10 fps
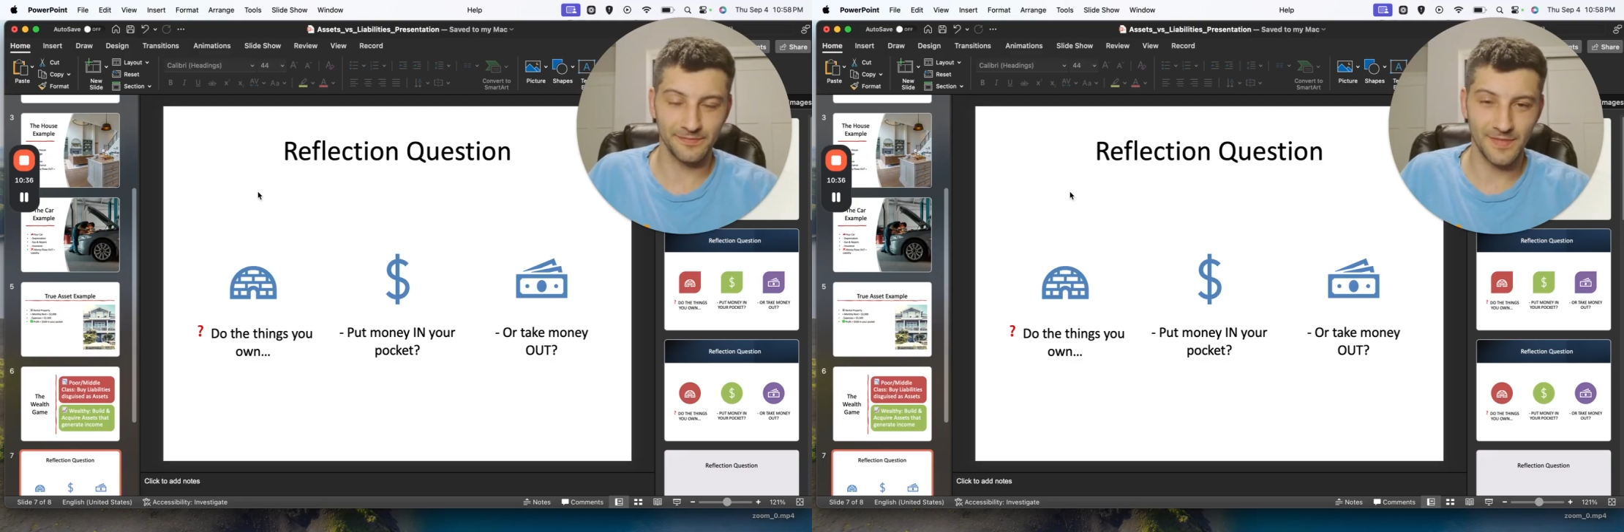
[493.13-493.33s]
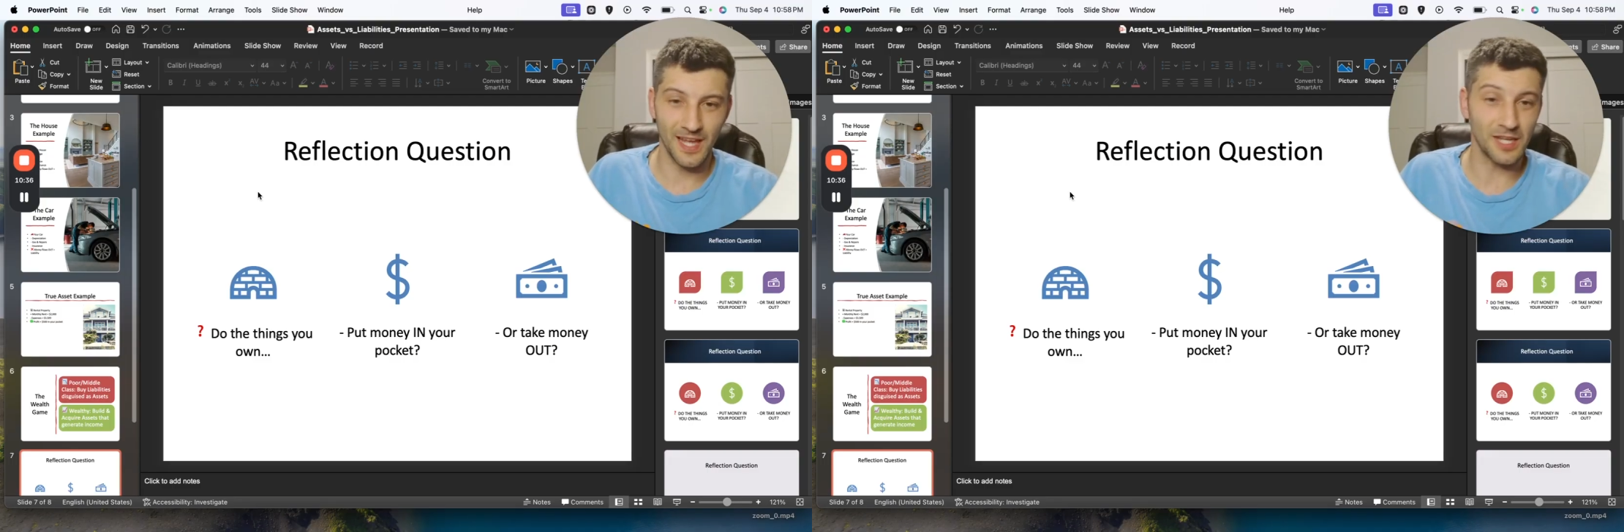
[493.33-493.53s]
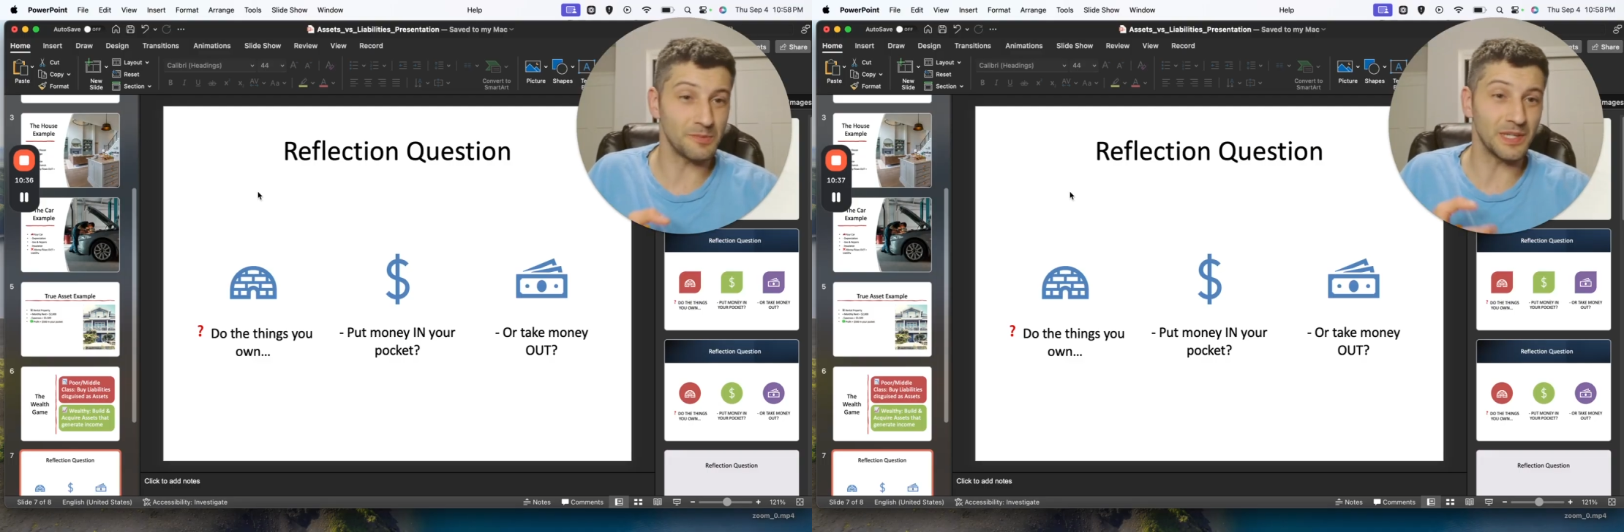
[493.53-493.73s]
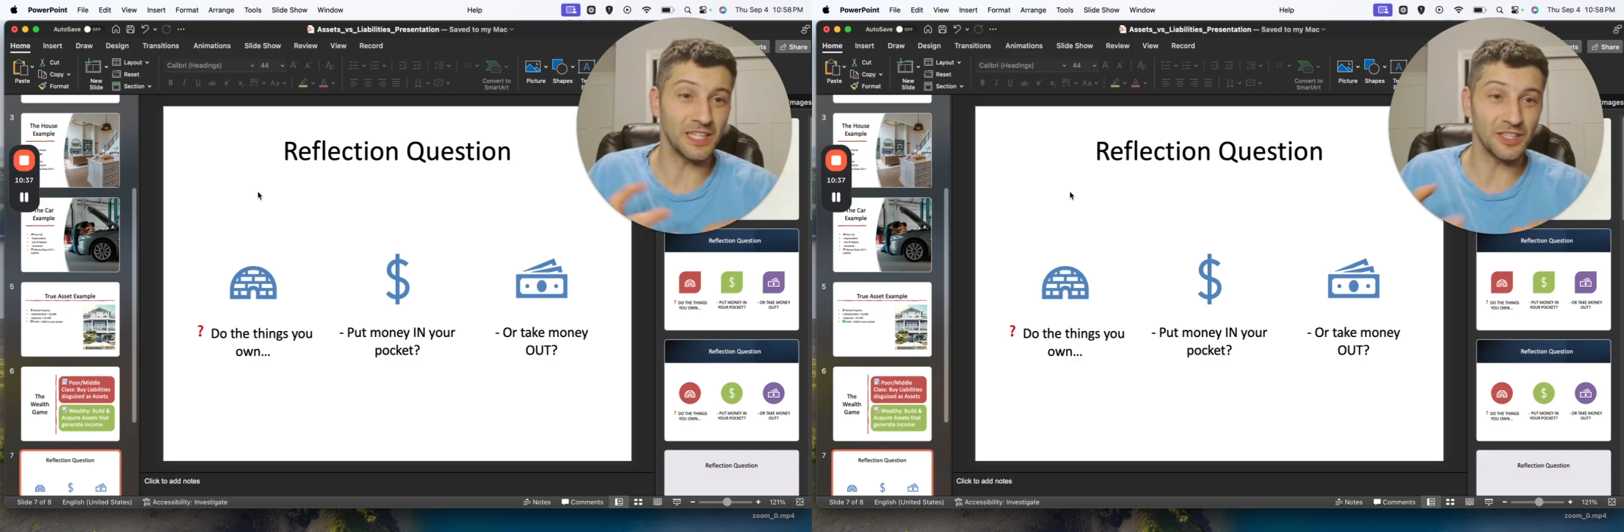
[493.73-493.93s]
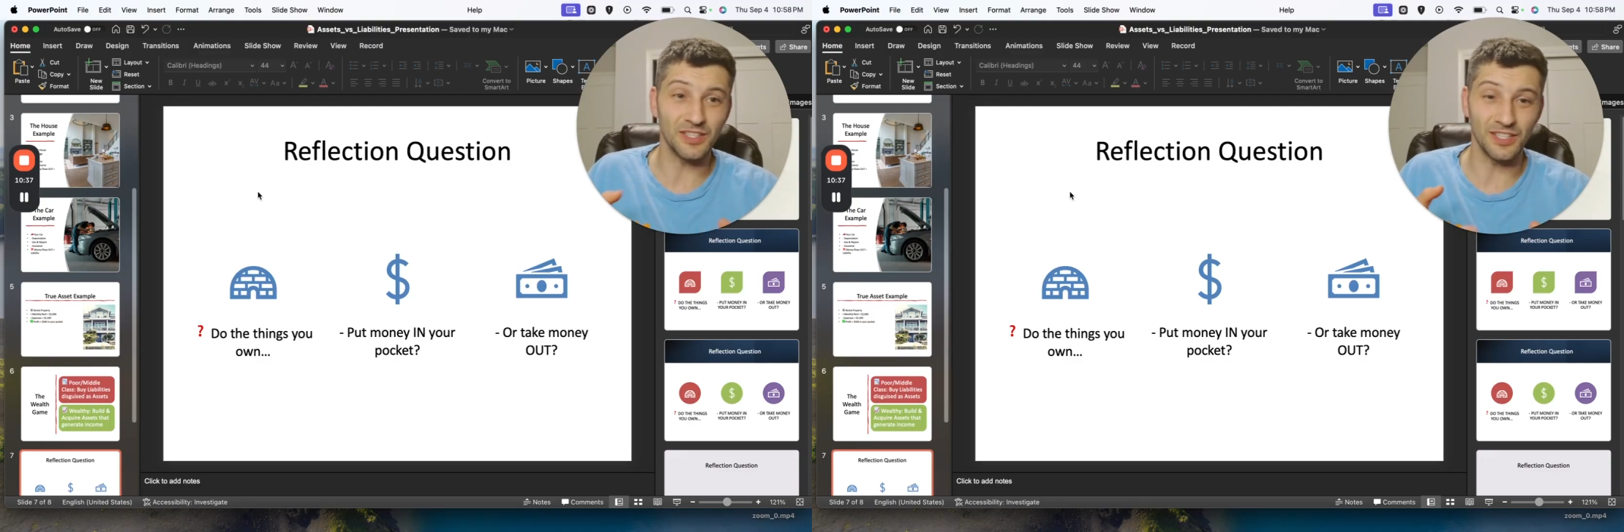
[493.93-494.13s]
And it'd be
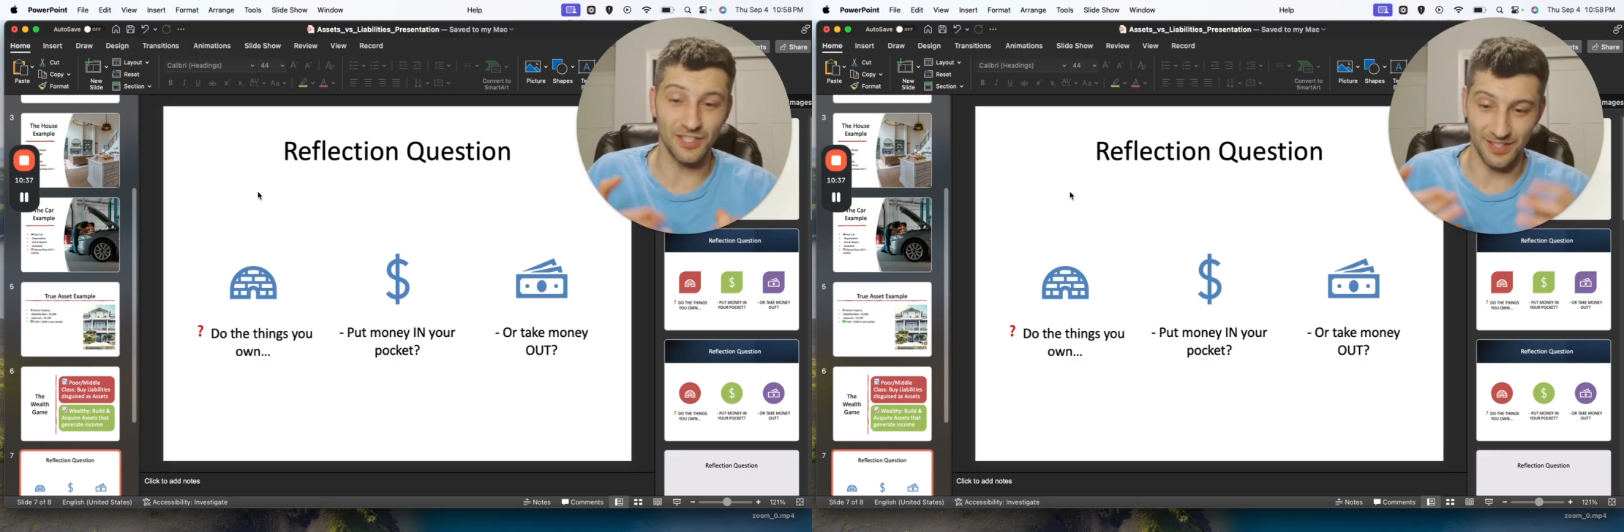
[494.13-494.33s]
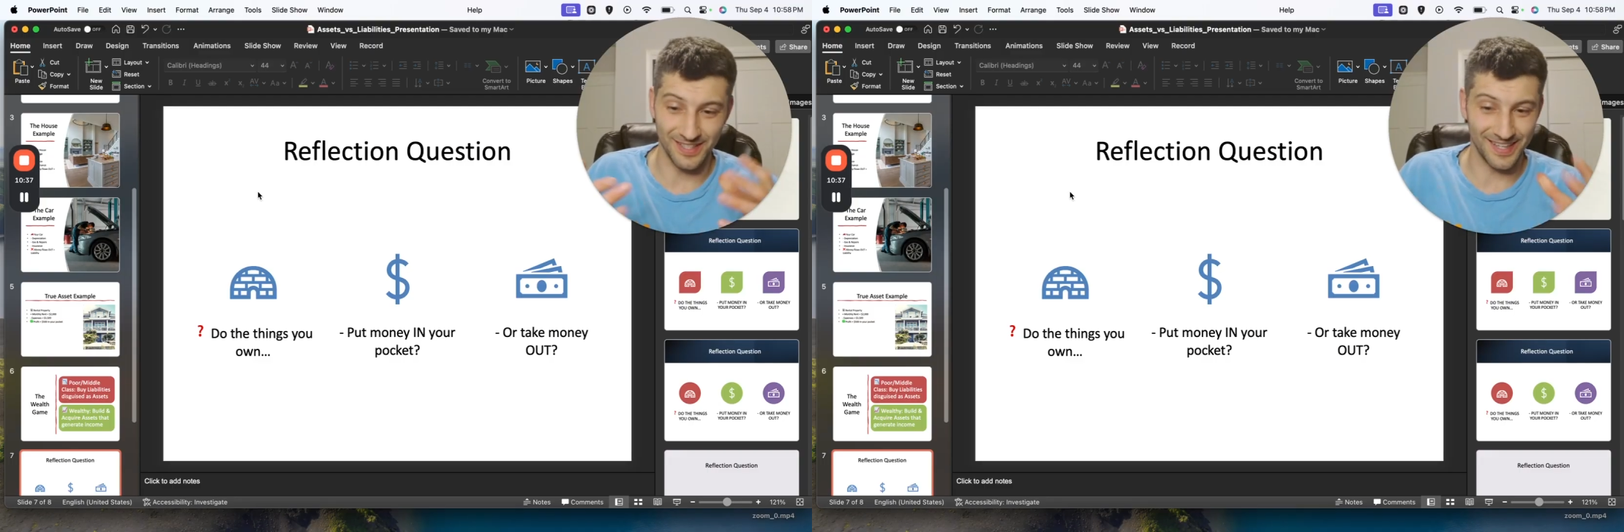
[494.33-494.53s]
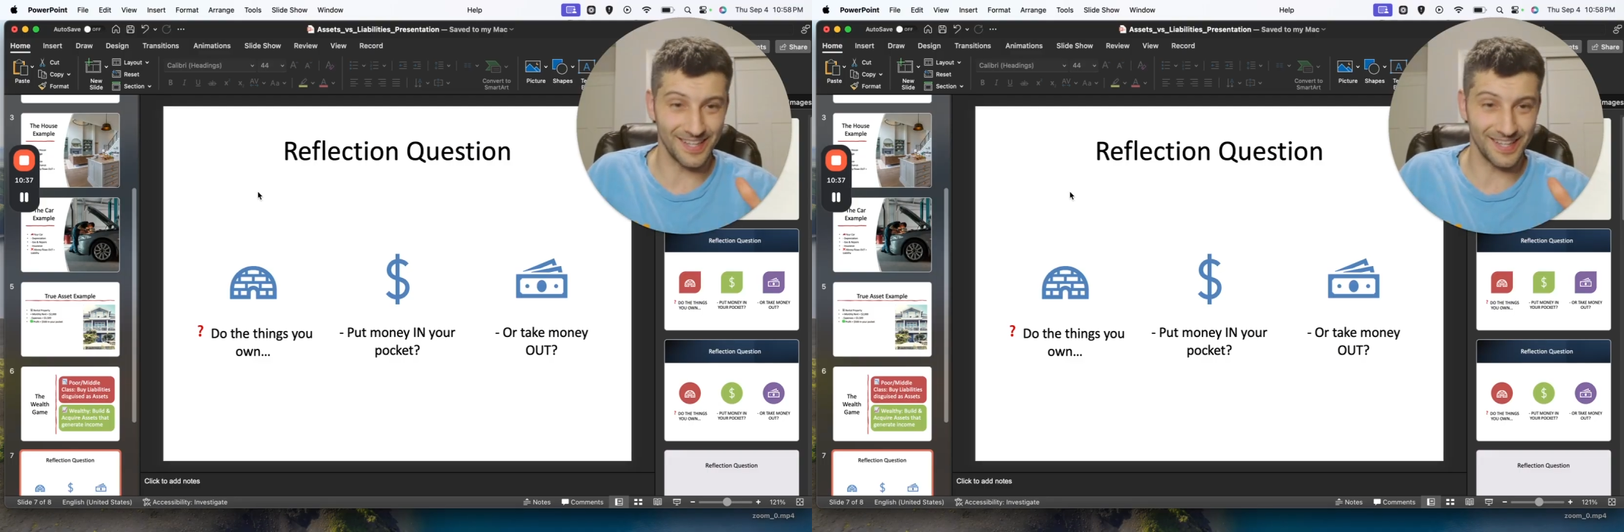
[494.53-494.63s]
good to just